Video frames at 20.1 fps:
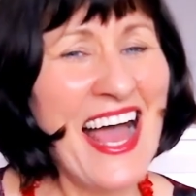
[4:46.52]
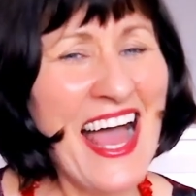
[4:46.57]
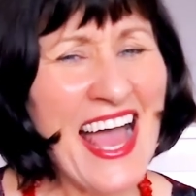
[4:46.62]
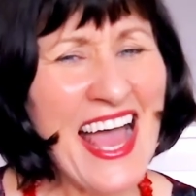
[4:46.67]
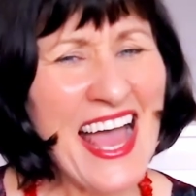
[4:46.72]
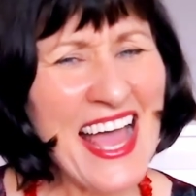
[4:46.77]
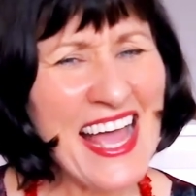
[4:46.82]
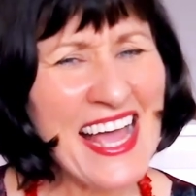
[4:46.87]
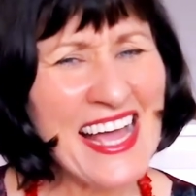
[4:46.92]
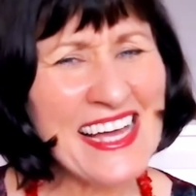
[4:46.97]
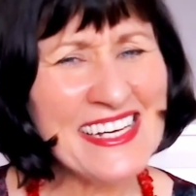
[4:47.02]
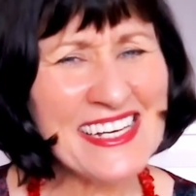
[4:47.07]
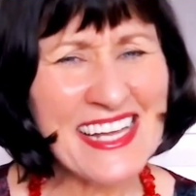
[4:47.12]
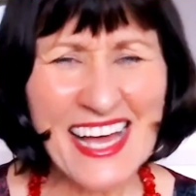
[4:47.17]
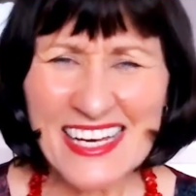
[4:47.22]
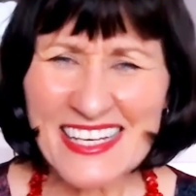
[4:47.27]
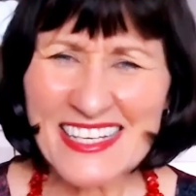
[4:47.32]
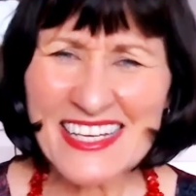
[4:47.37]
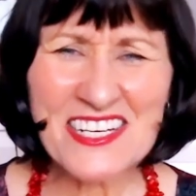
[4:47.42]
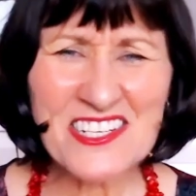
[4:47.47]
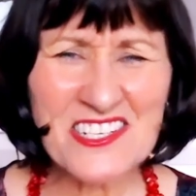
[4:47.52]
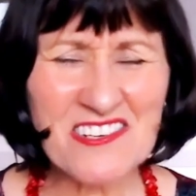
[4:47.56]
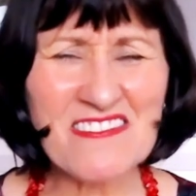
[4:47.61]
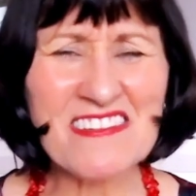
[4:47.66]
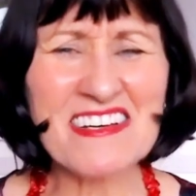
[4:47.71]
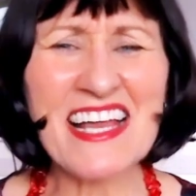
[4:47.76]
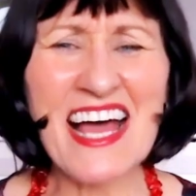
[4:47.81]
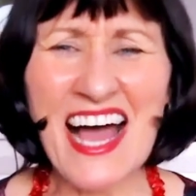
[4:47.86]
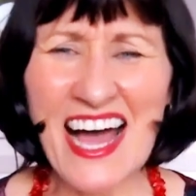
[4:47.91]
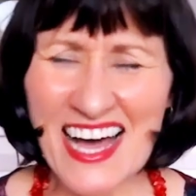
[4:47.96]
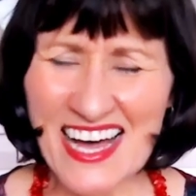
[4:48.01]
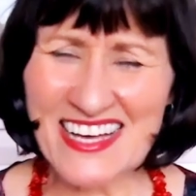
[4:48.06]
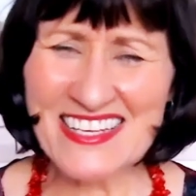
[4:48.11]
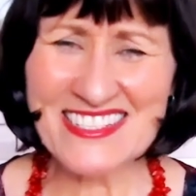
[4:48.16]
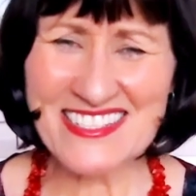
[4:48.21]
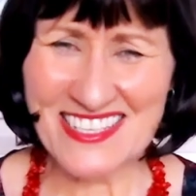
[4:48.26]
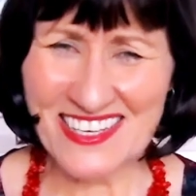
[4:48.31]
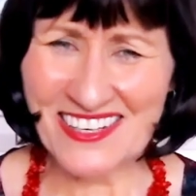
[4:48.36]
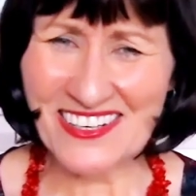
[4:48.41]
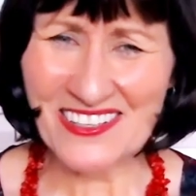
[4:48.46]
And unless you're an
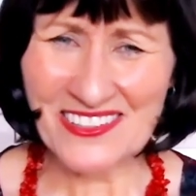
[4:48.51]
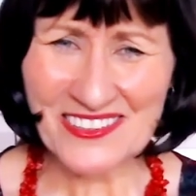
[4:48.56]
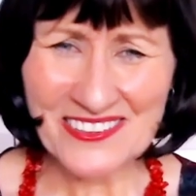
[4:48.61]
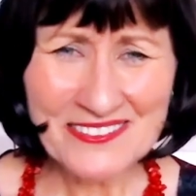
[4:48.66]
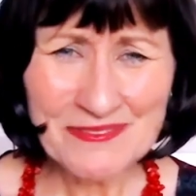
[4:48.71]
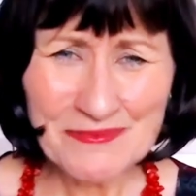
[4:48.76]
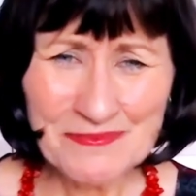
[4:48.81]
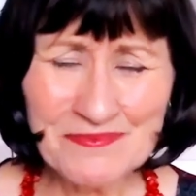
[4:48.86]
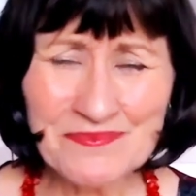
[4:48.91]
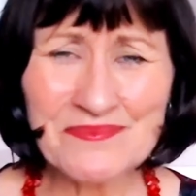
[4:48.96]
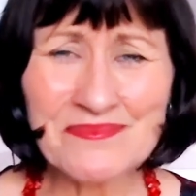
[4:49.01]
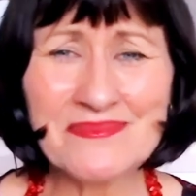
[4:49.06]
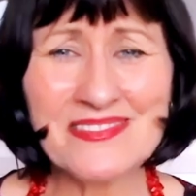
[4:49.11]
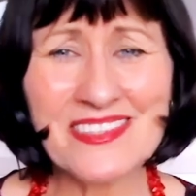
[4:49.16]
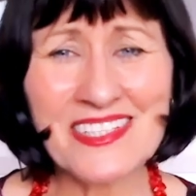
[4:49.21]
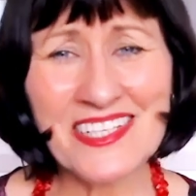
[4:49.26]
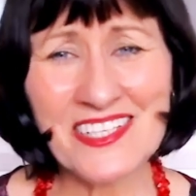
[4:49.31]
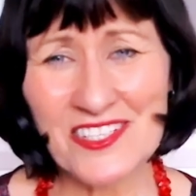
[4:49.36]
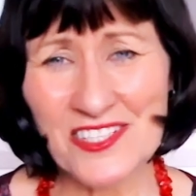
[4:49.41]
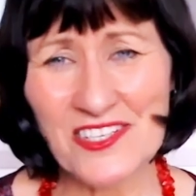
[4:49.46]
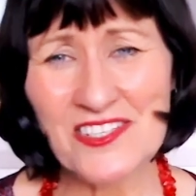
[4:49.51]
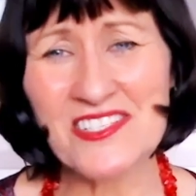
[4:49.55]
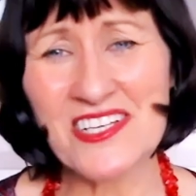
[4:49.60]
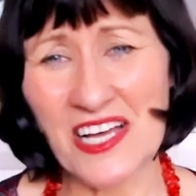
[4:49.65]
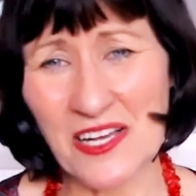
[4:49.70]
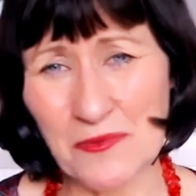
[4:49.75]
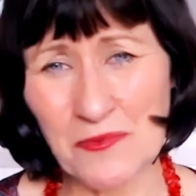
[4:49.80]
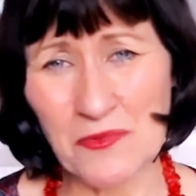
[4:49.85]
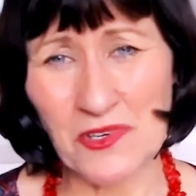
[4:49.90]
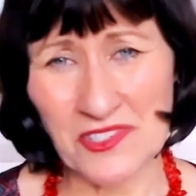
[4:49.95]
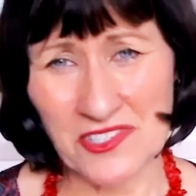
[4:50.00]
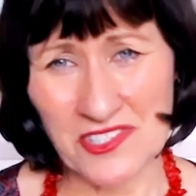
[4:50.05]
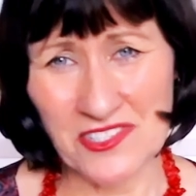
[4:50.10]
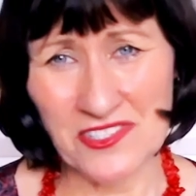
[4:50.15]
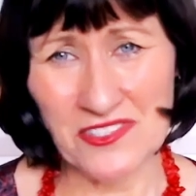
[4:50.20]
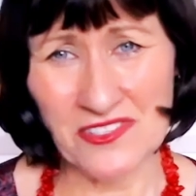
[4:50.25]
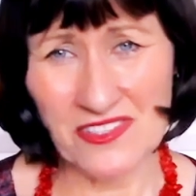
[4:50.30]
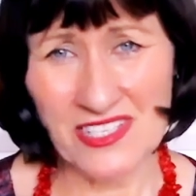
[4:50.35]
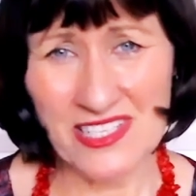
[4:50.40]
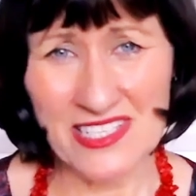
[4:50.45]
asshole, you don't want to
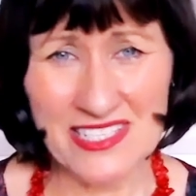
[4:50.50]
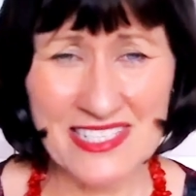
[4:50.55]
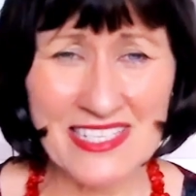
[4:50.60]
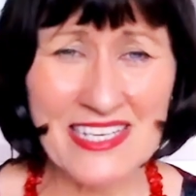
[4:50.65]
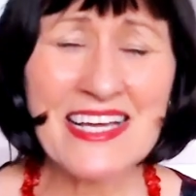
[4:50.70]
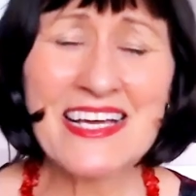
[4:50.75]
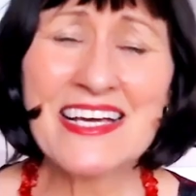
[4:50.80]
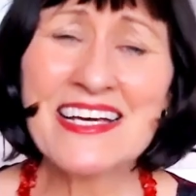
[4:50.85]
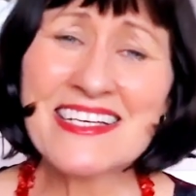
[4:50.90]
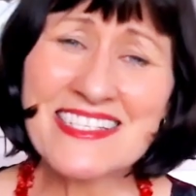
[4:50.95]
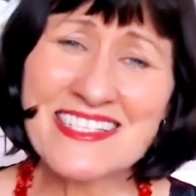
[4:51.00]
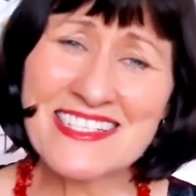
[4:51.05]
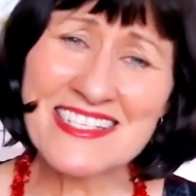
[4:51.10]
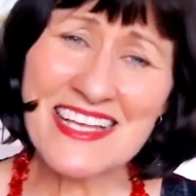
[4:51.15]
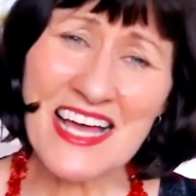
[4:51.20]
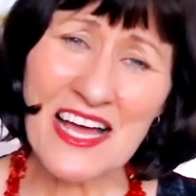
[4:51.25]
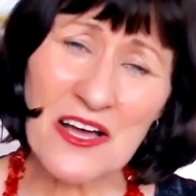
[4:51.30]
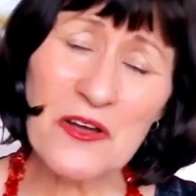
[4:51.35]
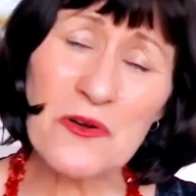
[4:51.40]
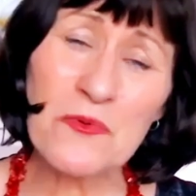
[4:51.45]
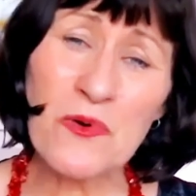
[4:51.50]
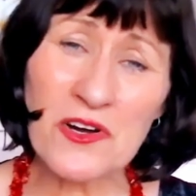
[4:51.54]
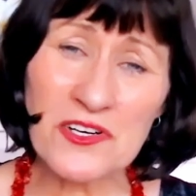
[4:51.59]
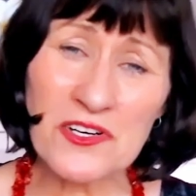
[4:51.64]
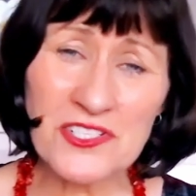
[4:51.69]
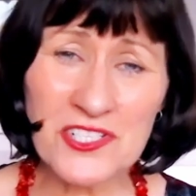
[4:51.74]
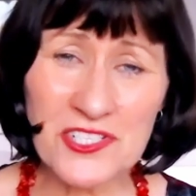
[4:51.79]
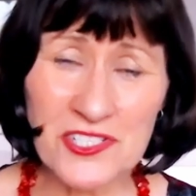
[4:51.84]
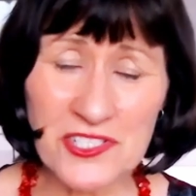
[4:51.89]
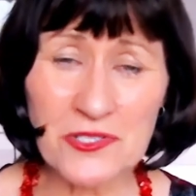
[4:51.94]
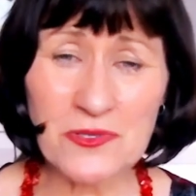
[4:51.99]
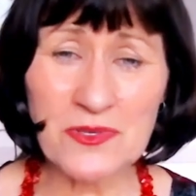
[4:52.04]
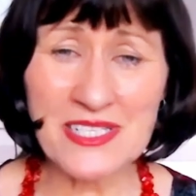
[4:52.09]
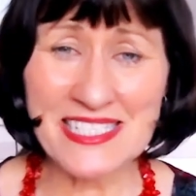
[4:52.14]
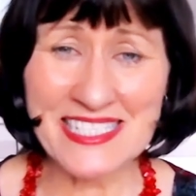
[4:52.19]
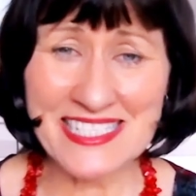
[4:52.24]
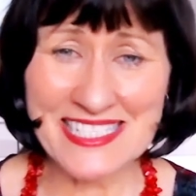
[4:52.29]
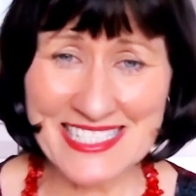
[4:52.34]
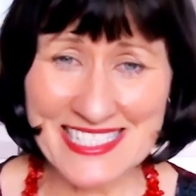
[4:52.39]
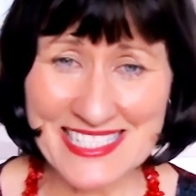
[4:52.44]
do this. So what you do
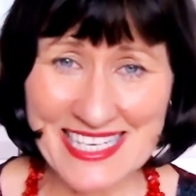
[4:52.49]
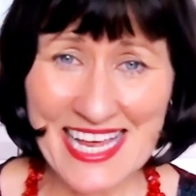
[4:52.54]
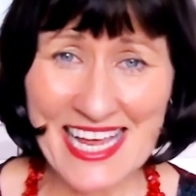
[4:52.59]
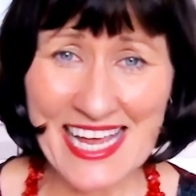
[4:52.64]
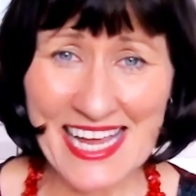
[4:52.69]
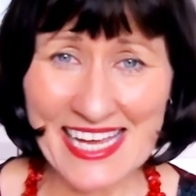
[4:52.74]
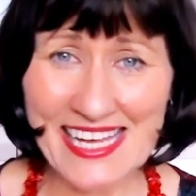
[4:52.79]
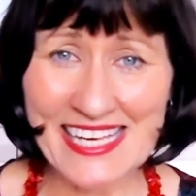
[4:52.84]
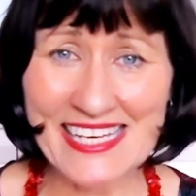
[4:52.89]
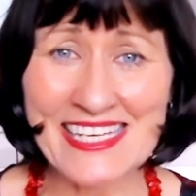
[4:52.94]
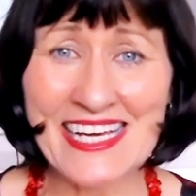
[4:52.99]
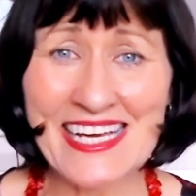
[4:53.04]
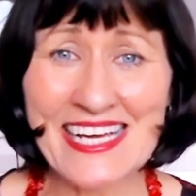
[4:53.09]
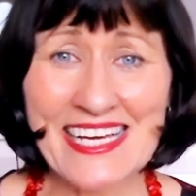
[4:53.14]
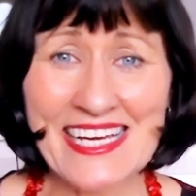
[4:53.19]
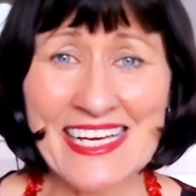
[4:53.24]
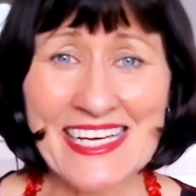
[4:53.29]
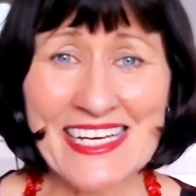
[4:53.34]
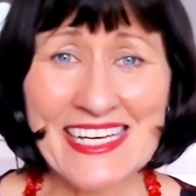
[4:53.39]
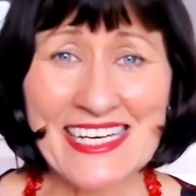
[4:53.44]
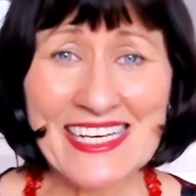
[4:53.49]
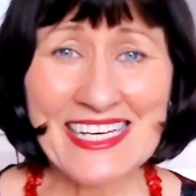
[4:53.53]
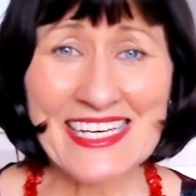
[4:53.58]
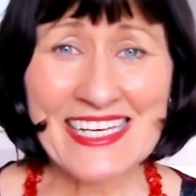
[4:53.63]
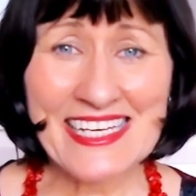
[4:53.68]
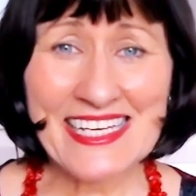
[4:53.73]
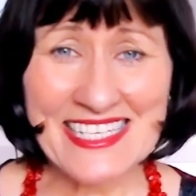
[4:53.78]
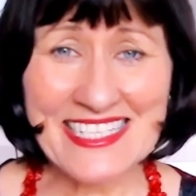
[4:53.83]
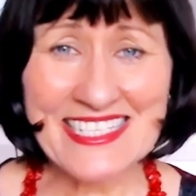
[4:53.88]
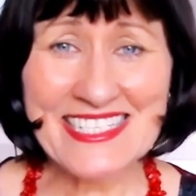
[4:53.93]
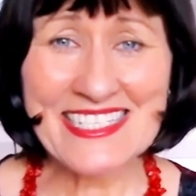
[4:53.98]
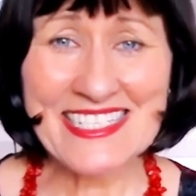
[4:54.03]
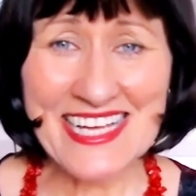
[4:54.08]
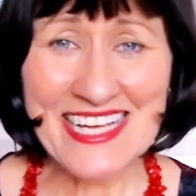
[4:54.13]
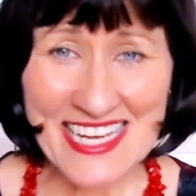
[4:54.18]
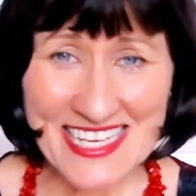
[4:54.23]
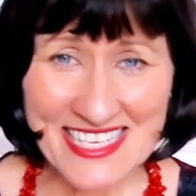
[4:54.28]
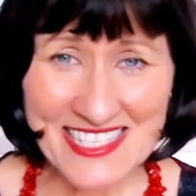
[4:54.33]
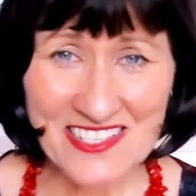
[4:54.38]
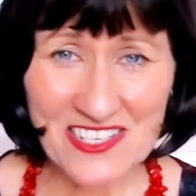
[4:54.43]
instead is
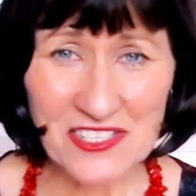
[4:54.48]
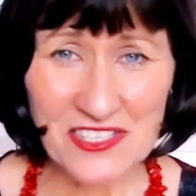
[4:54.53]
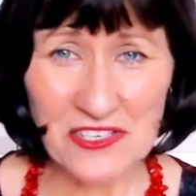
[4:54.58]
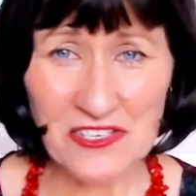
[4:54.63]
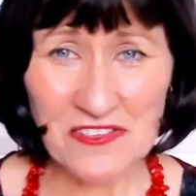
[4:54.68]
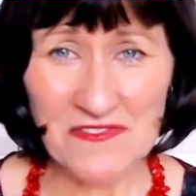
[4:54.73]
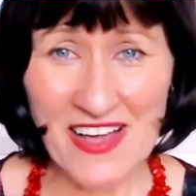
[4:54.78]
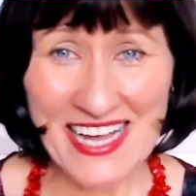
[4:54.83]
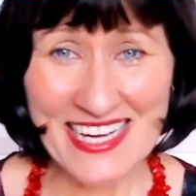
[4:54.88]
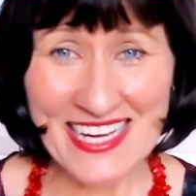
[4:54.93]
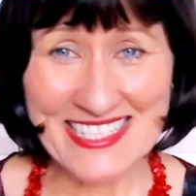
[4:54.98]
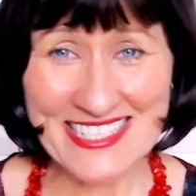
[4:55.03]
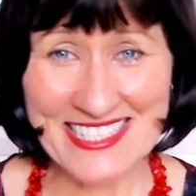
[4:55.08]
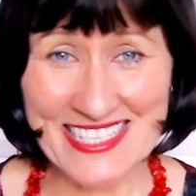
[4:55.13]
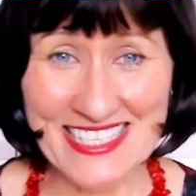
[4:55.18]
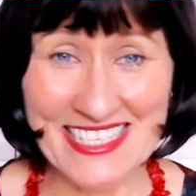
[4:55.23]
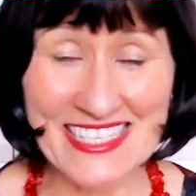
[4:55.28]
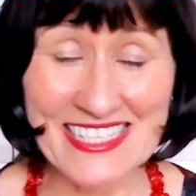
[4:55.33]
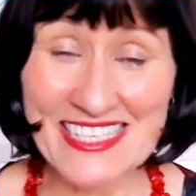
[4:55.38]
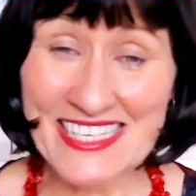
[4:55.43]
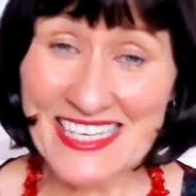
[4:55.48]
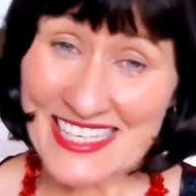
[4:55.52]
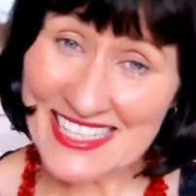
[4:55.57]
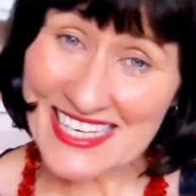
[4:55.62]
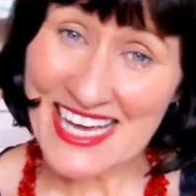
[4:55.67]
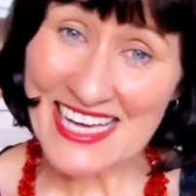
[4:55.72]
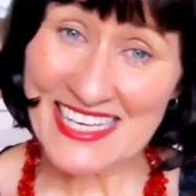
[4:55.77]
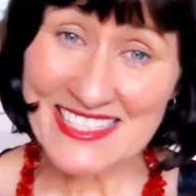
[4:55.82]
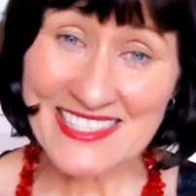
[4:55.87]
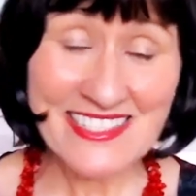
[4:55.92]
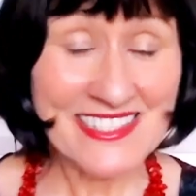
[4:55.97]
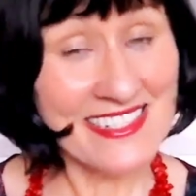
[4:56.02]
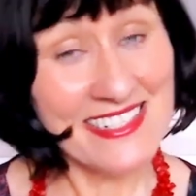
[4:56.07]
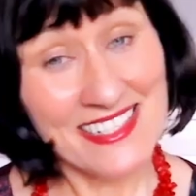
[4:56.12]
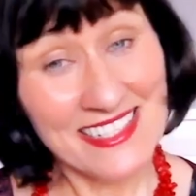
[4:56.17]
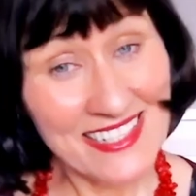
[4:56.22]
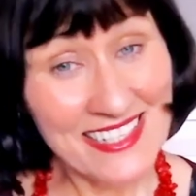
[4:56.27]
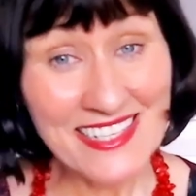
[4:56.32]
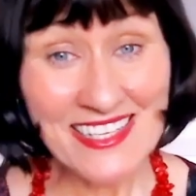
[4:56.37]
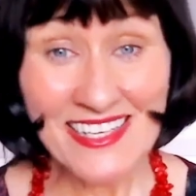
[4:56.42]
test the new vaccine against
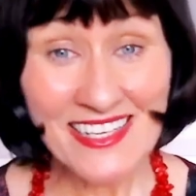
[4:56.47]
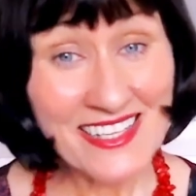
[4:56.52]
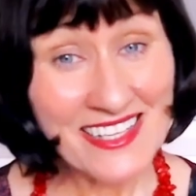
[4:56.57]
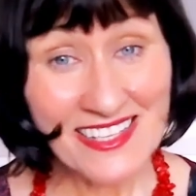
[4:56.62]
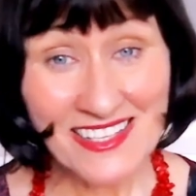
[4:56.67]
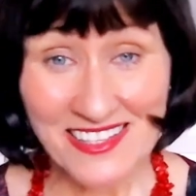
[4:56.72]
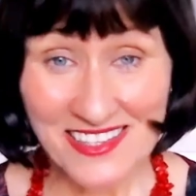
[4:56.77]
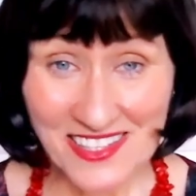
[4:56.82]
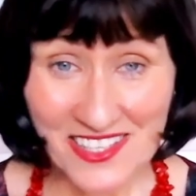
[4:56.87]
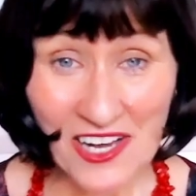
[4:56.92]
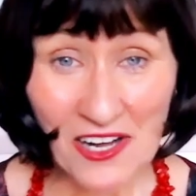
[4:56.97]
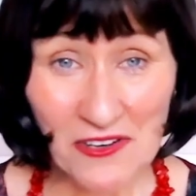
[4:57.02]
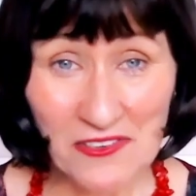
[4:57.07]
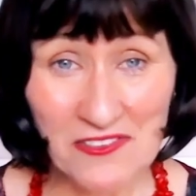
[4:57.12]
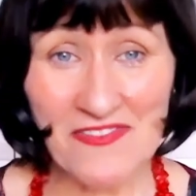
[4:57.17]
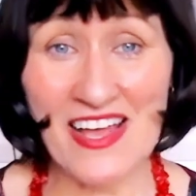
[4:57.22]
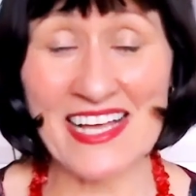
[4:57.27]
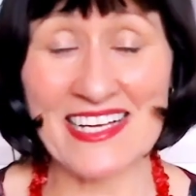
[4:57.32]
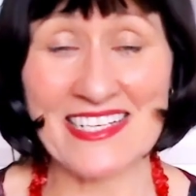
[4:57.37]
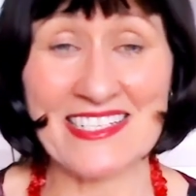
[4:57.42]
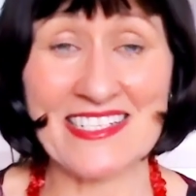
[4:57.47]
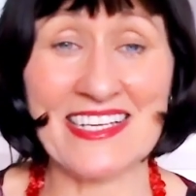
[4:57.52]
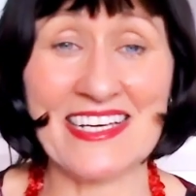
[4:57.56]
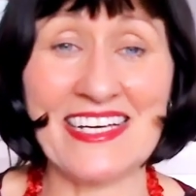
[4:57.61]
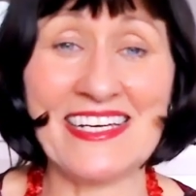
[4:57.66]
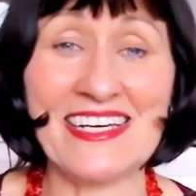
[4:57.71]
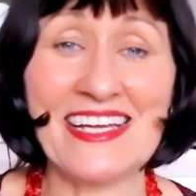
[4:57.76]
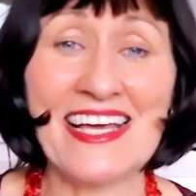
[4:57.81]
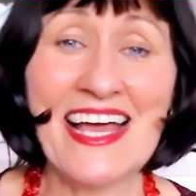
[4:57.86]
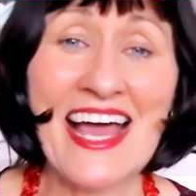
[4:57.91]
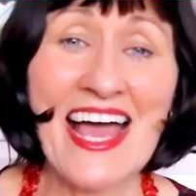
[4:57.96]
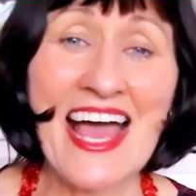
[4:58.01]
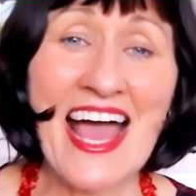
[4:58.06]
the old vaccine.